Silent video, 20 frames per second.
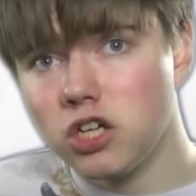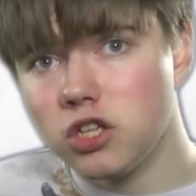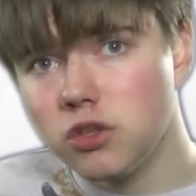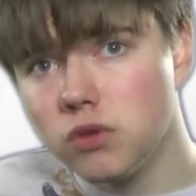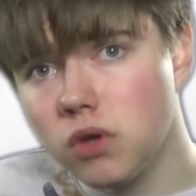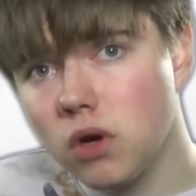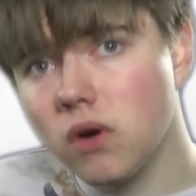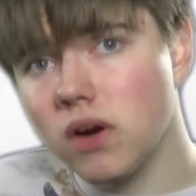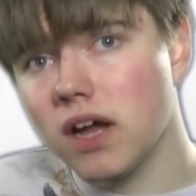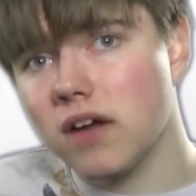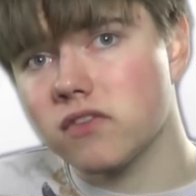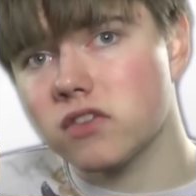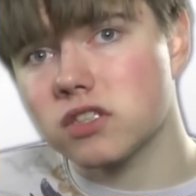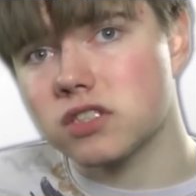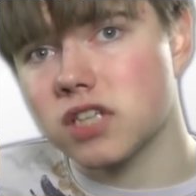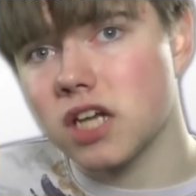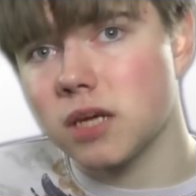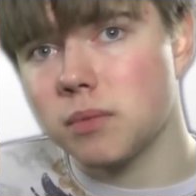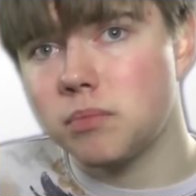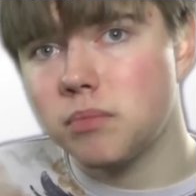You don't have to
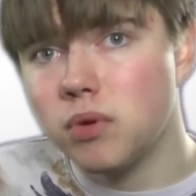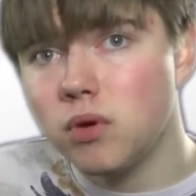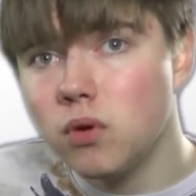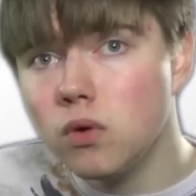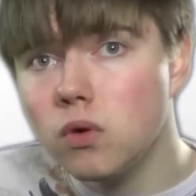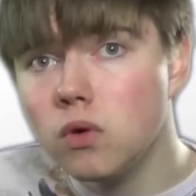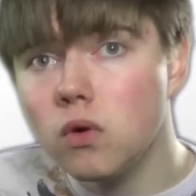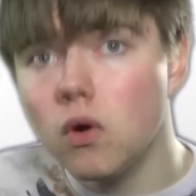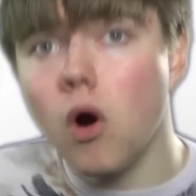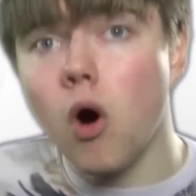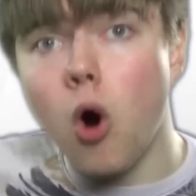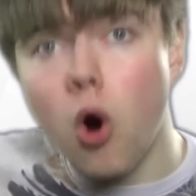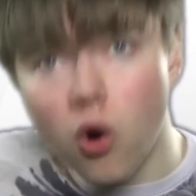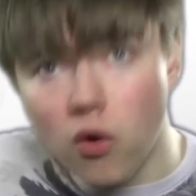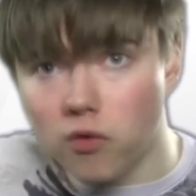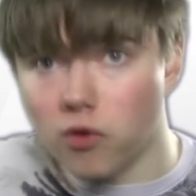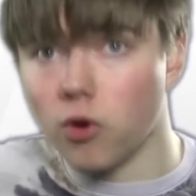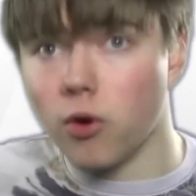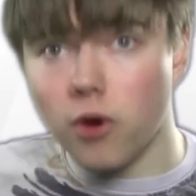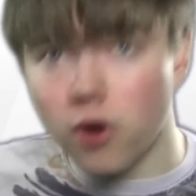say pu
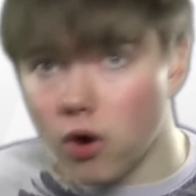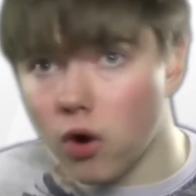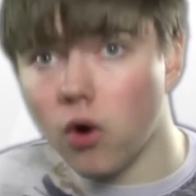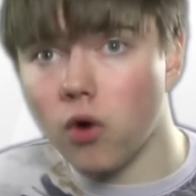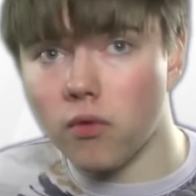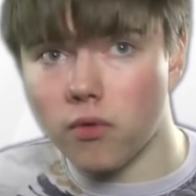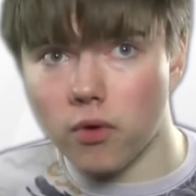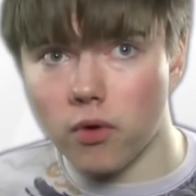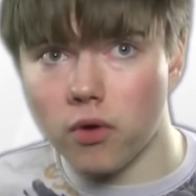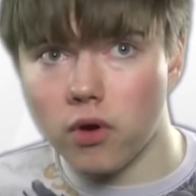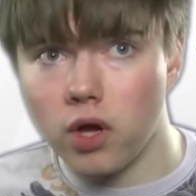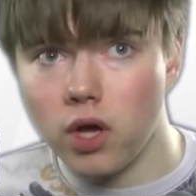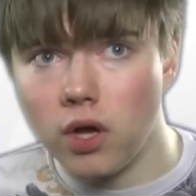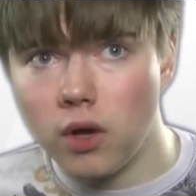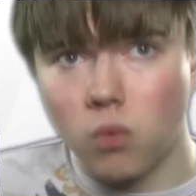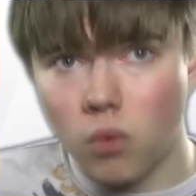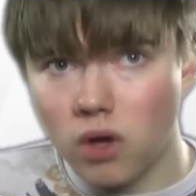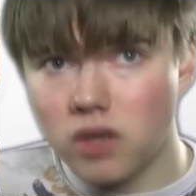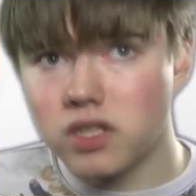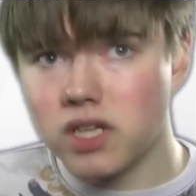over and over.
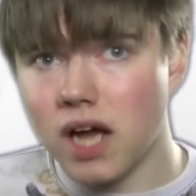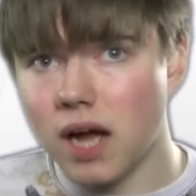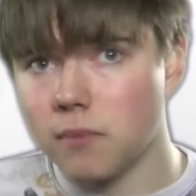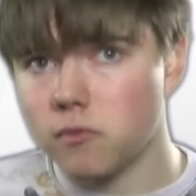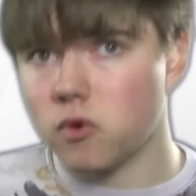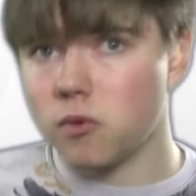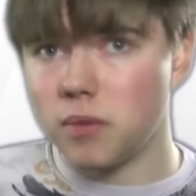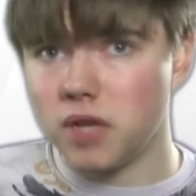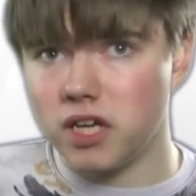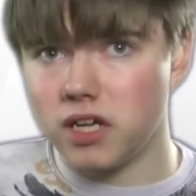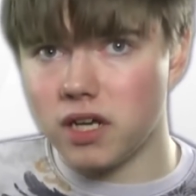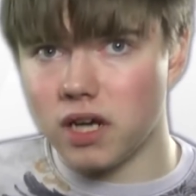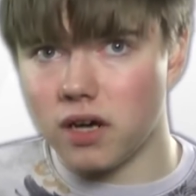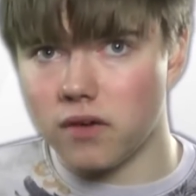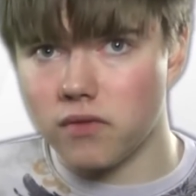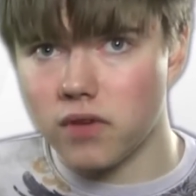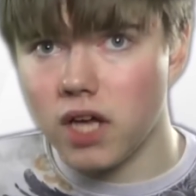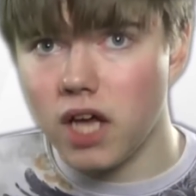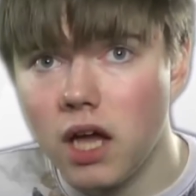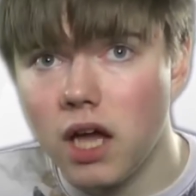One time will be
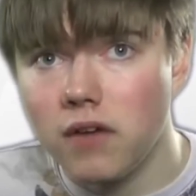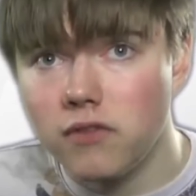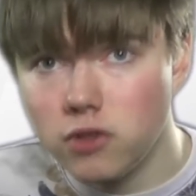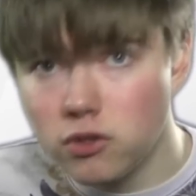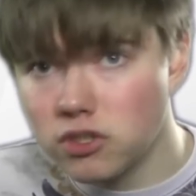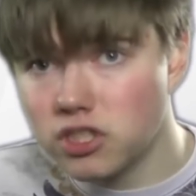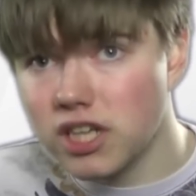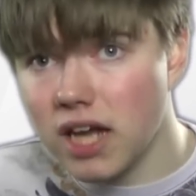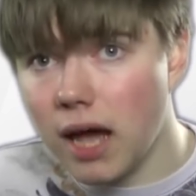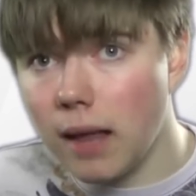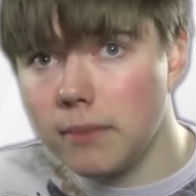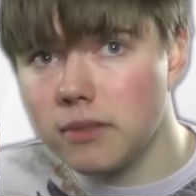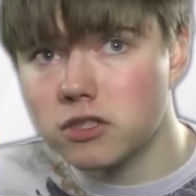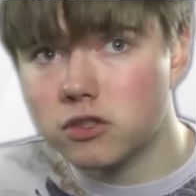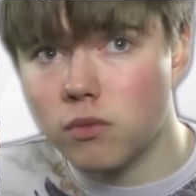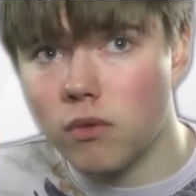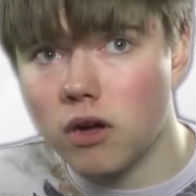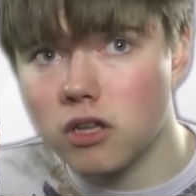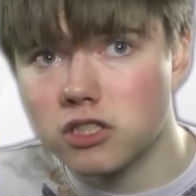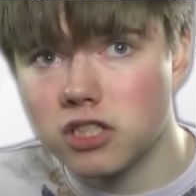enough. If you
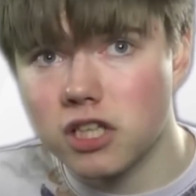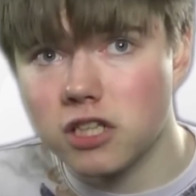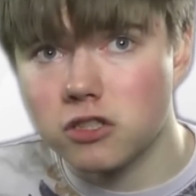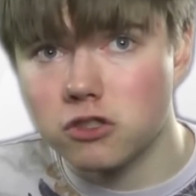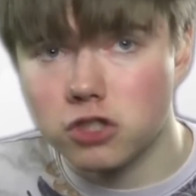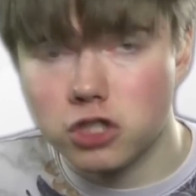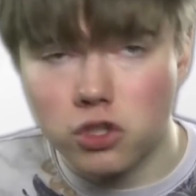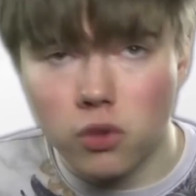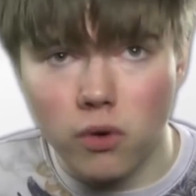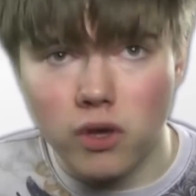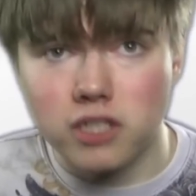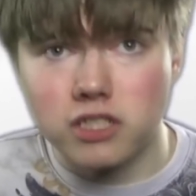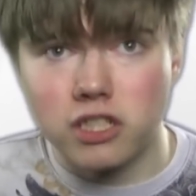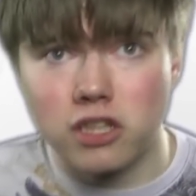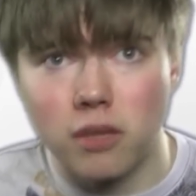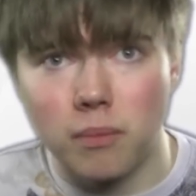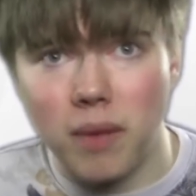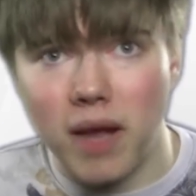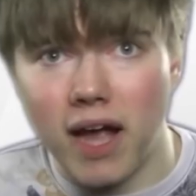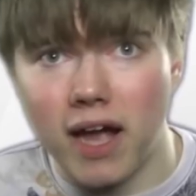establish once that your story is
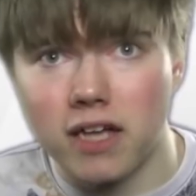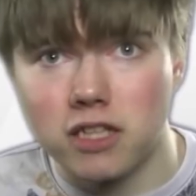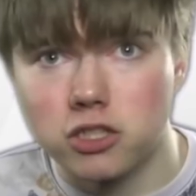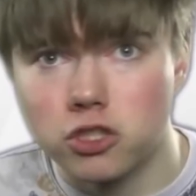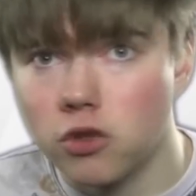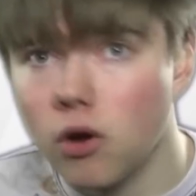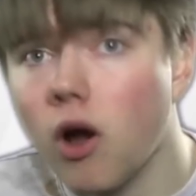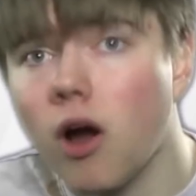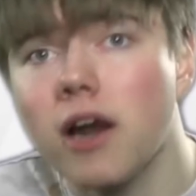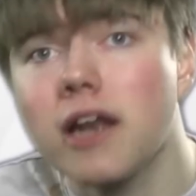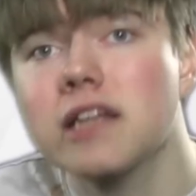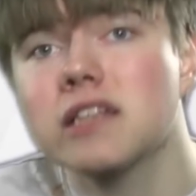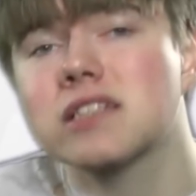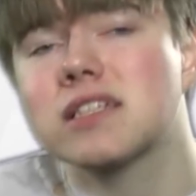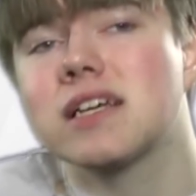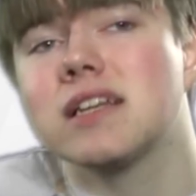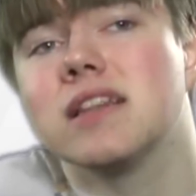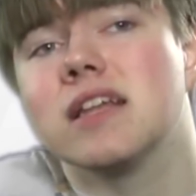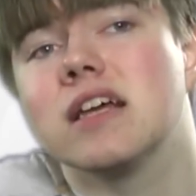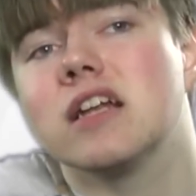in the past, your
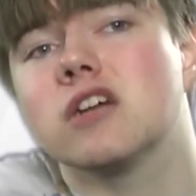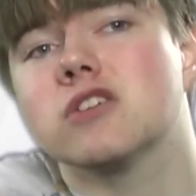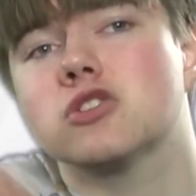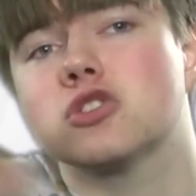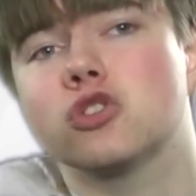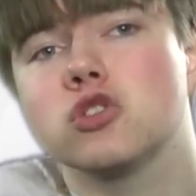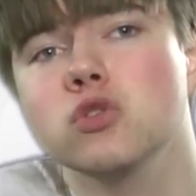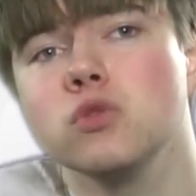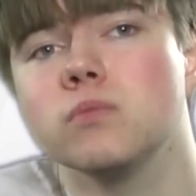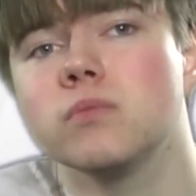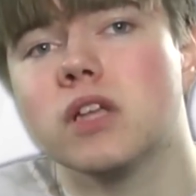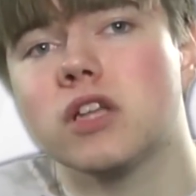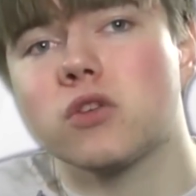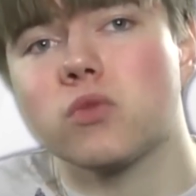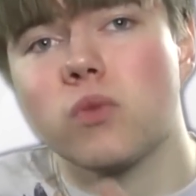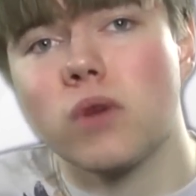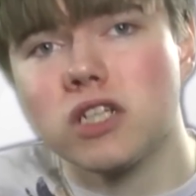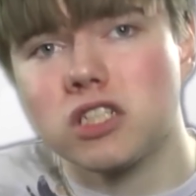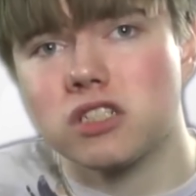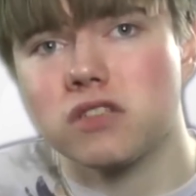audience can then assume that
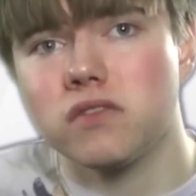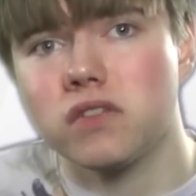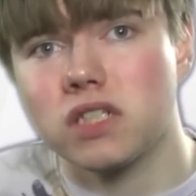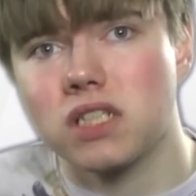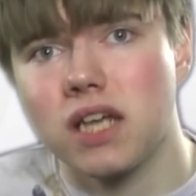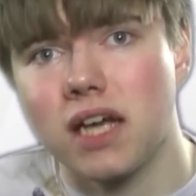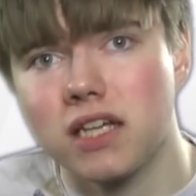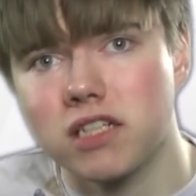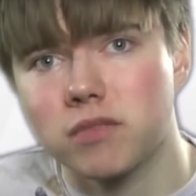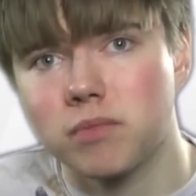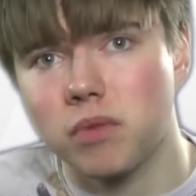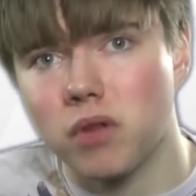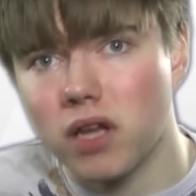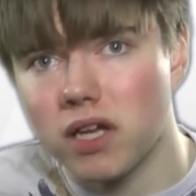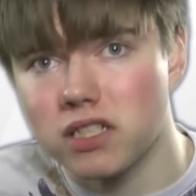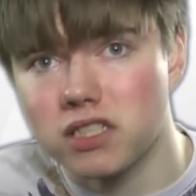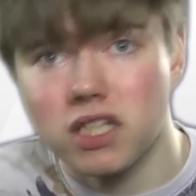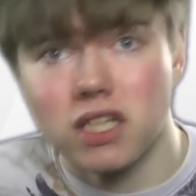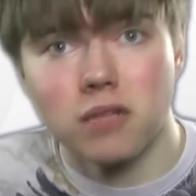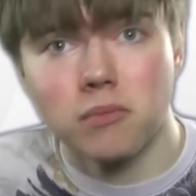the rest of it takes
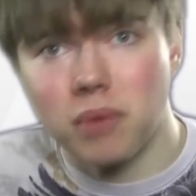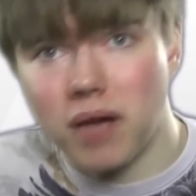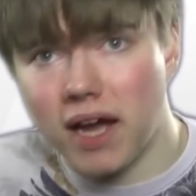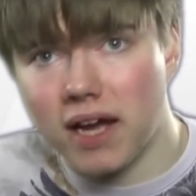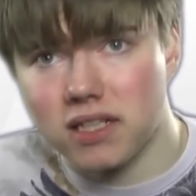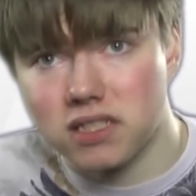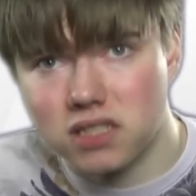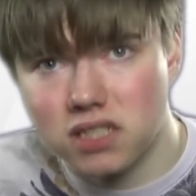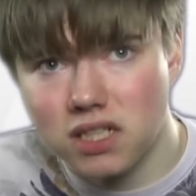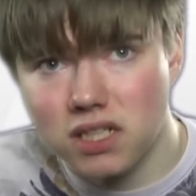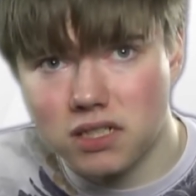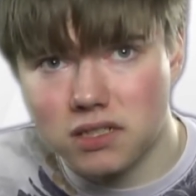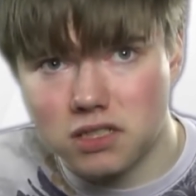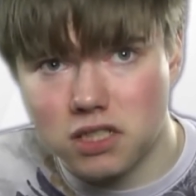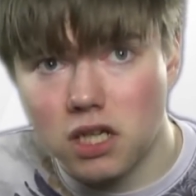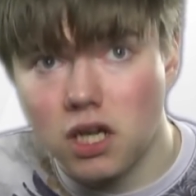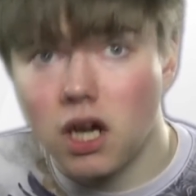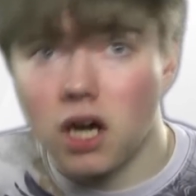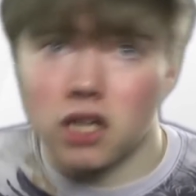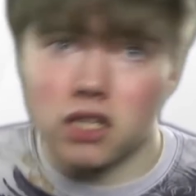place in past
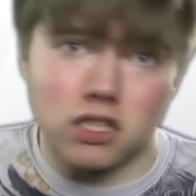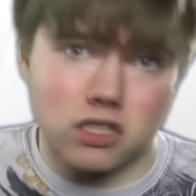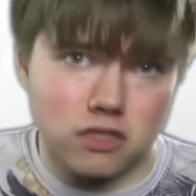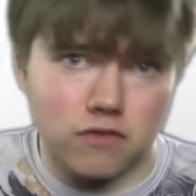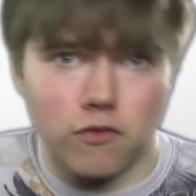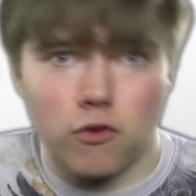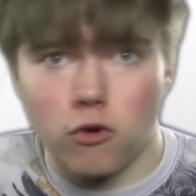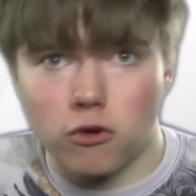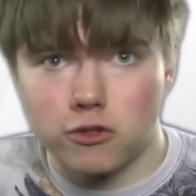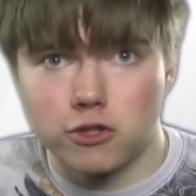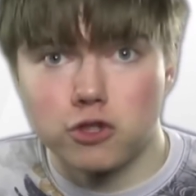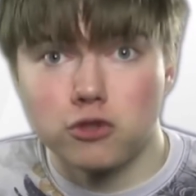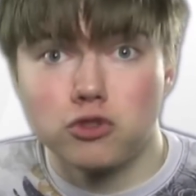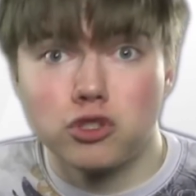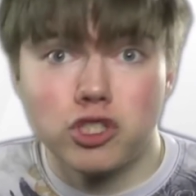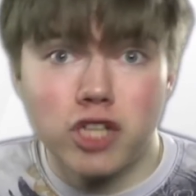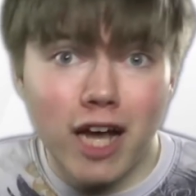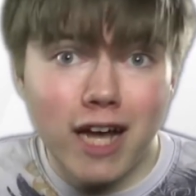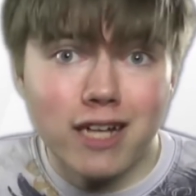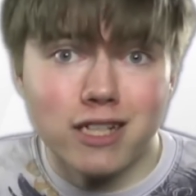tense, unless of course you
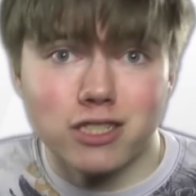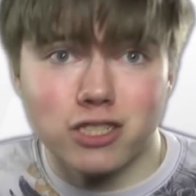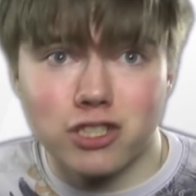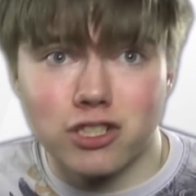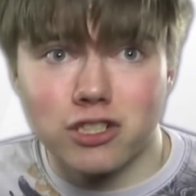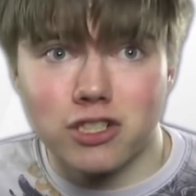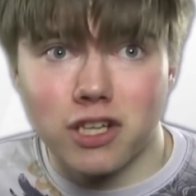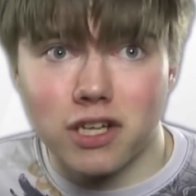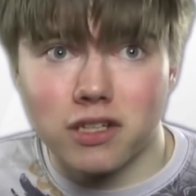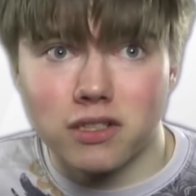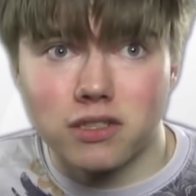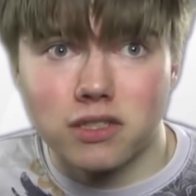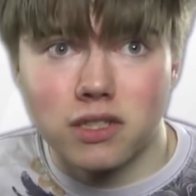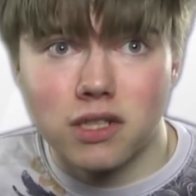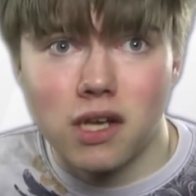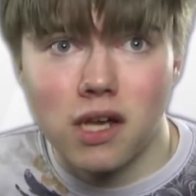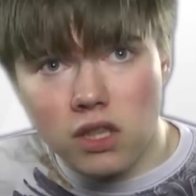change the tense.